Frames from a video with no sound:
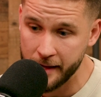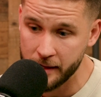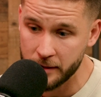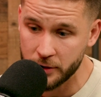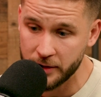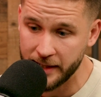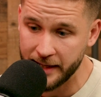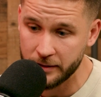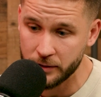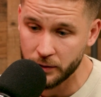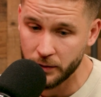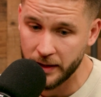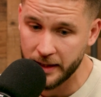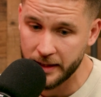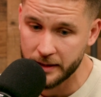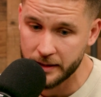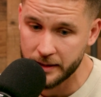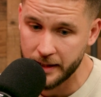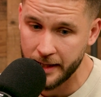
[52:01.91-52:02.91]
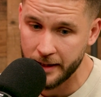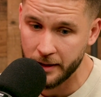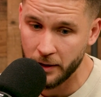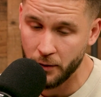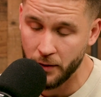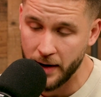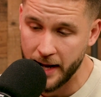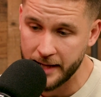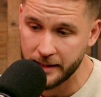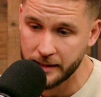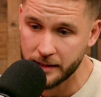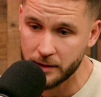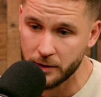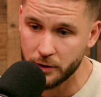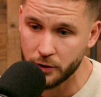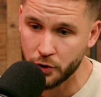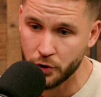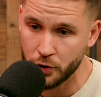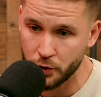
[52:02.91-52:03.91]
and gentleness and grace
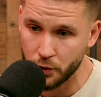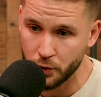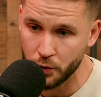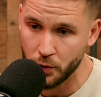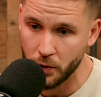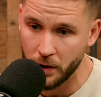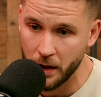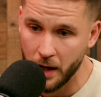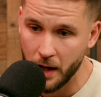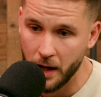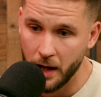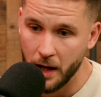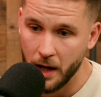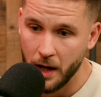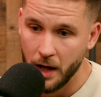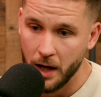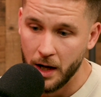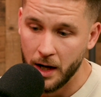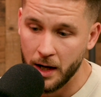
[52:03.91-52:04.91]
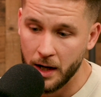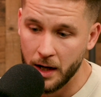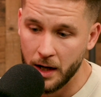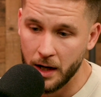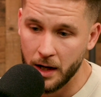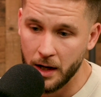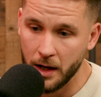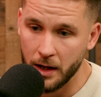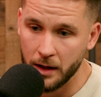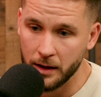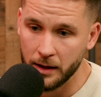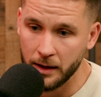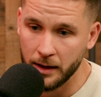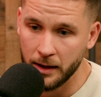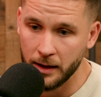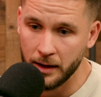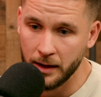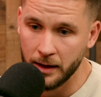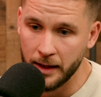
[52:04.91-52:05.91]
to
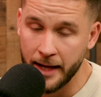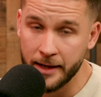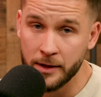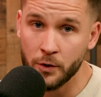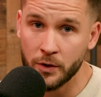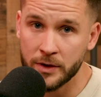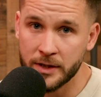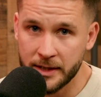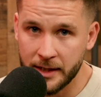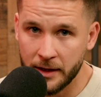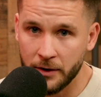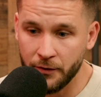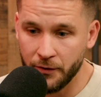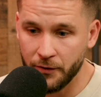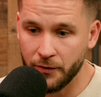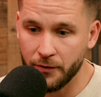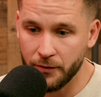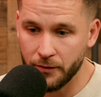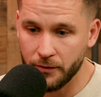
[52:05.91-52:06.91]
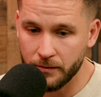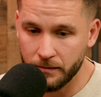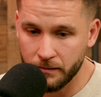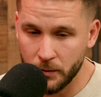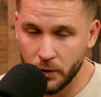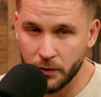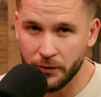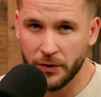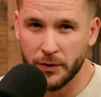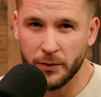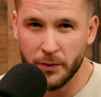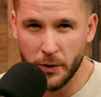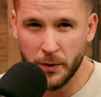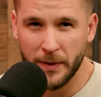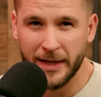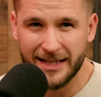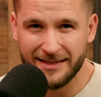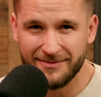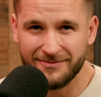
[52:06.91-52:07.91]
let yourself move
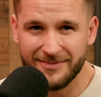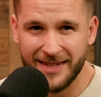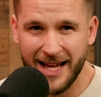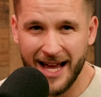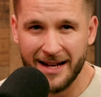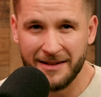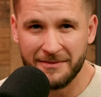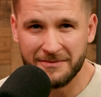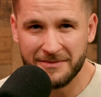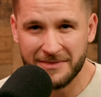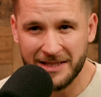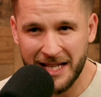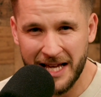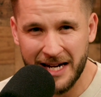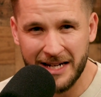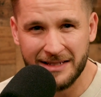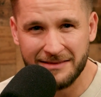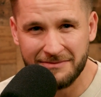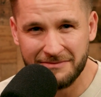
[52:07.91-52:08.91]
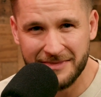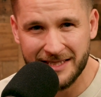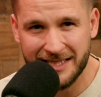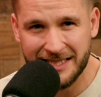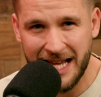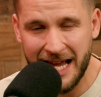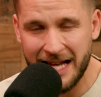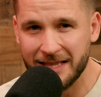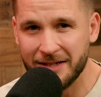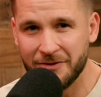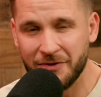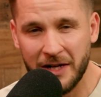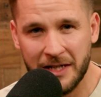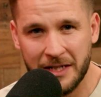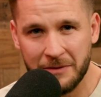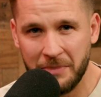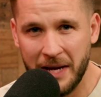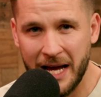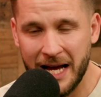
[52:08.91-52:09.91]
through it and let it stay in the
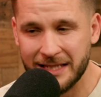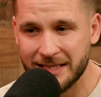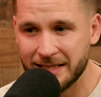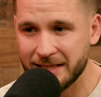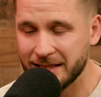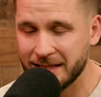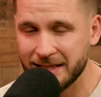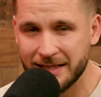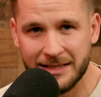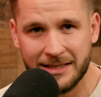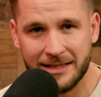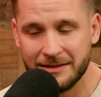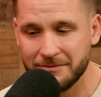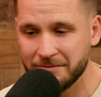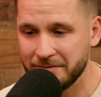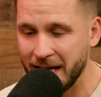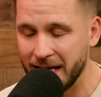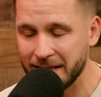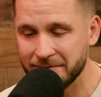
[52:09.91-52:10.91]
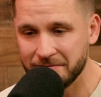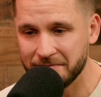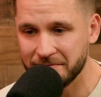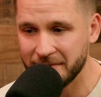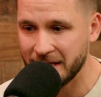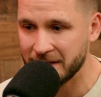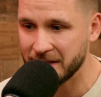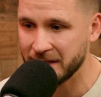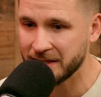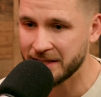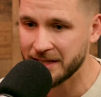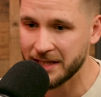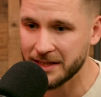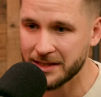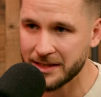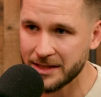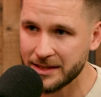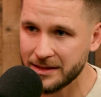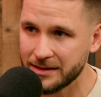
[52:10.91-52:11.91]
fucking past, because man, that shit
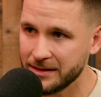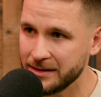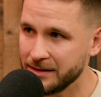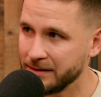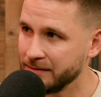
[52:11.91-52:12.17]
sucks.